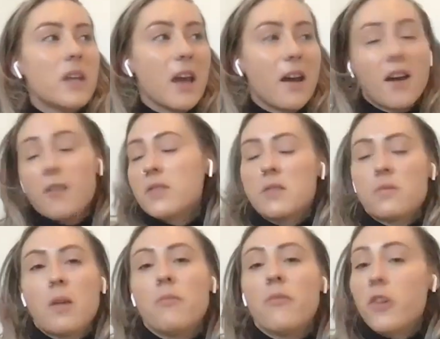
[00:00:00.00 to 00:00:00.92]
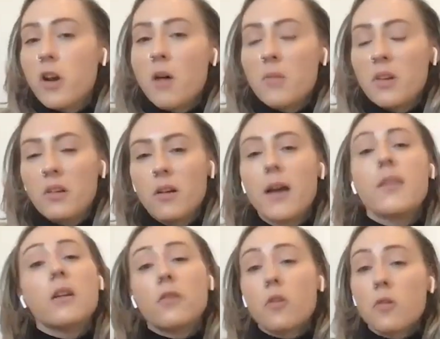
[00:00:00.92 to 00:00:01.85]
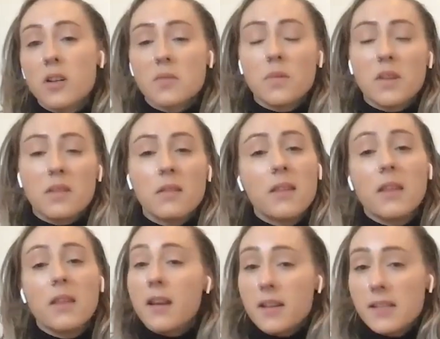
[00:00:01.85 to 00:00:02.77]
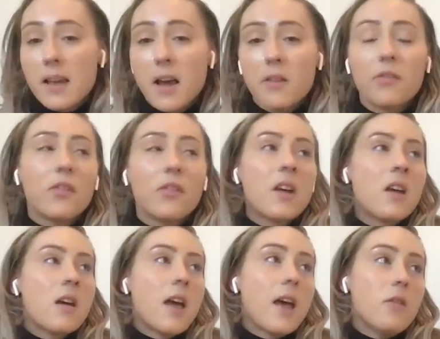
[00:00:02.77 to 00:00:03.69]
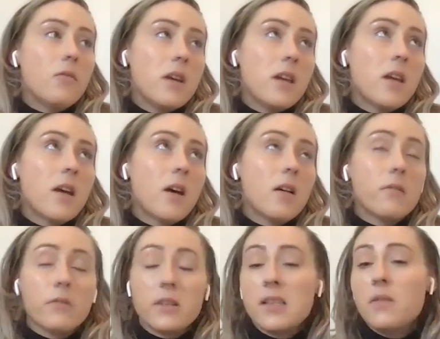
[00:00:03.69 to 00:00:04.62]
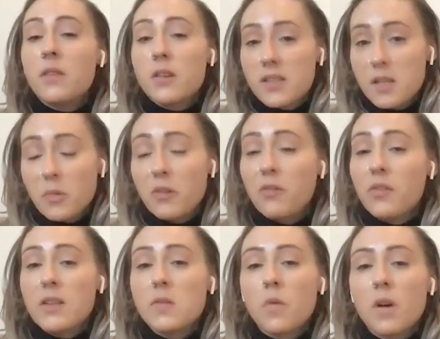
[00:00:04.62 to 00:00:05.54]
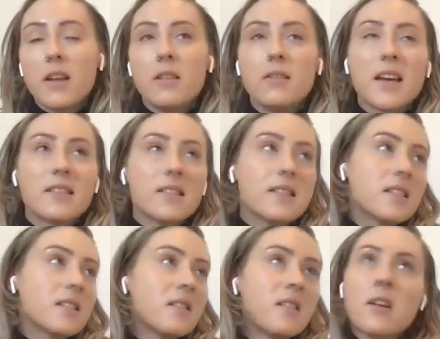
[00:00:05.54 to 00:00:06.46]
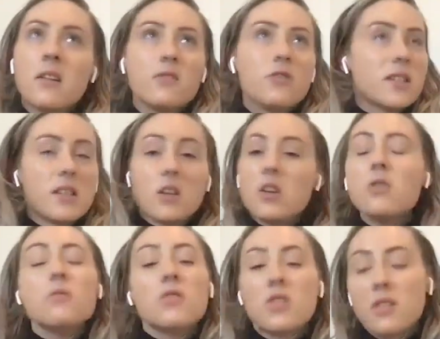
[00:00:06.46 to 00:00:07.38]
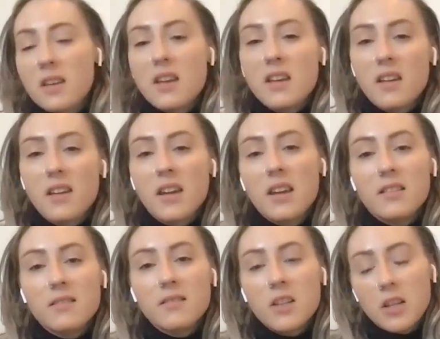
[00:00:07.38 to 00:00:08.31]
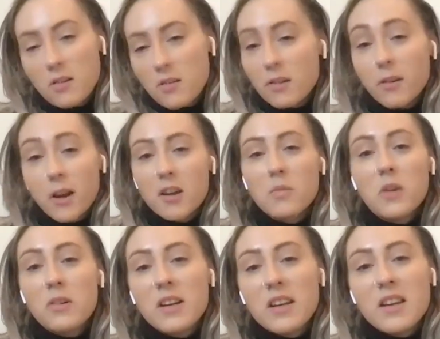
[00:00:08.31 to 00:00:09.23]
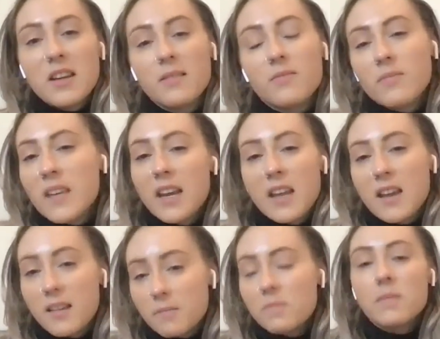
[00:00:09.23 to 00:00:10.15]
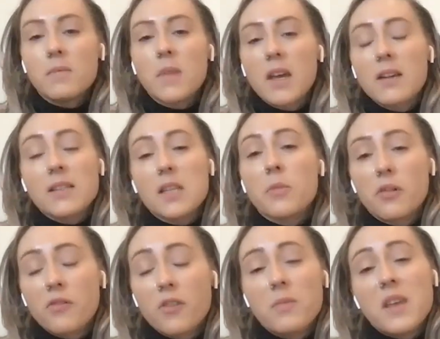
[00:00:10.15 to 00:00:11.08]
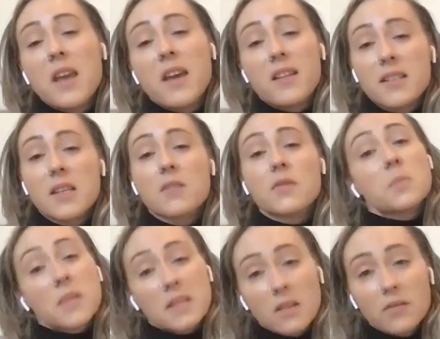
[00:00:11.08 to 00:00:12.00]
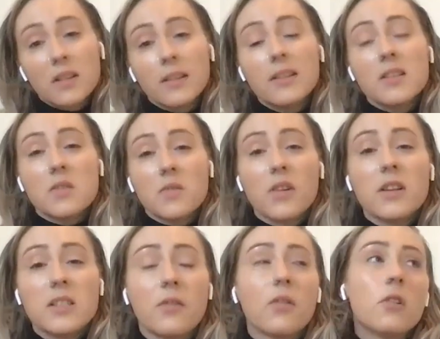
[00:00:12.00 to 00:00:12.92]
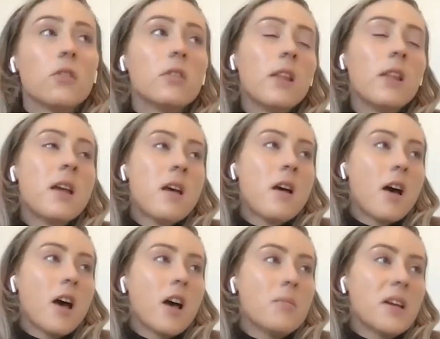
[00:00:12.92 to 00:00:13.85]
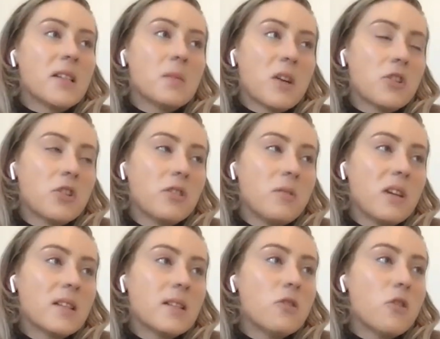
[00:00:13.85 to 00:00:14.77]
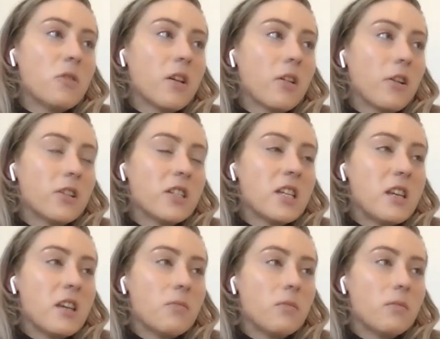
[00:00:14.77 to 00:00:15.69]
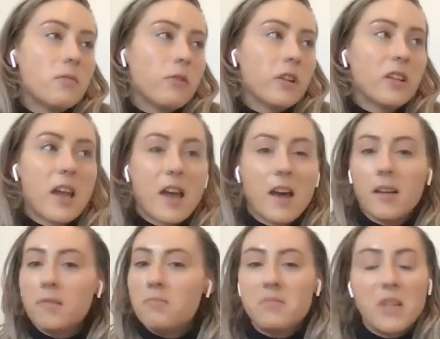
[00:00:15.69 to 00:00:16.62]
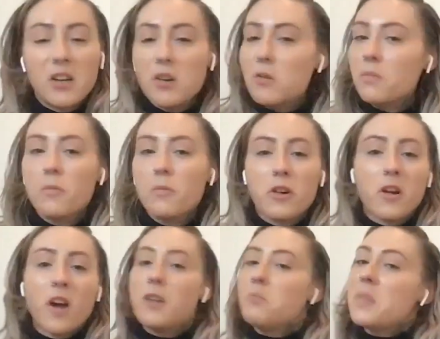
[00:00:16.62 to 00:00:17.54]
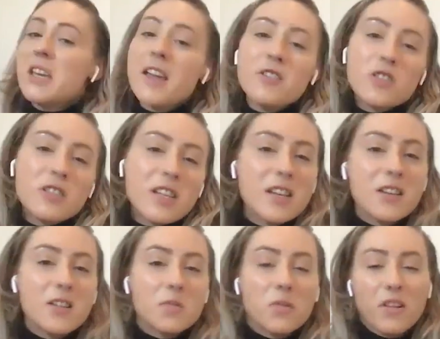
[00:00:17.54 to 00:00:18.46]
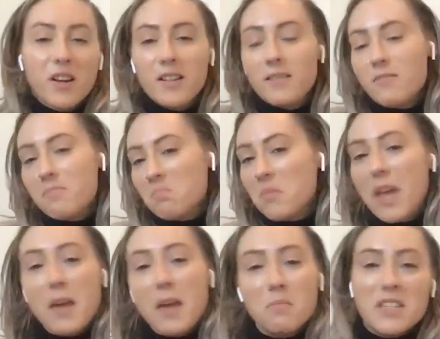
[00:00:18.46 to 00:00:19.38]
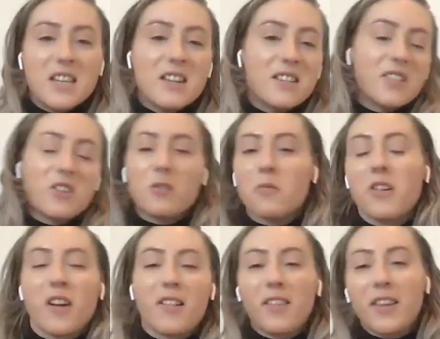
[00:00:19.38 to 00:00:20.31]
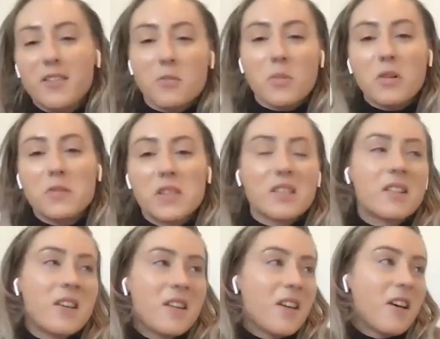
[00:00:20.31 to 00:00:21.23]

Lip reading: Yeah, it was phenomenal. And then of course, with the NSF, and we received their SIPR phase 1. That's just a huge thing in the grant community. Getting a SIPR from the NSF specifically is very difficult, especially because no one on our team really had, we're not PhDs, we're not MDs, we're not like the most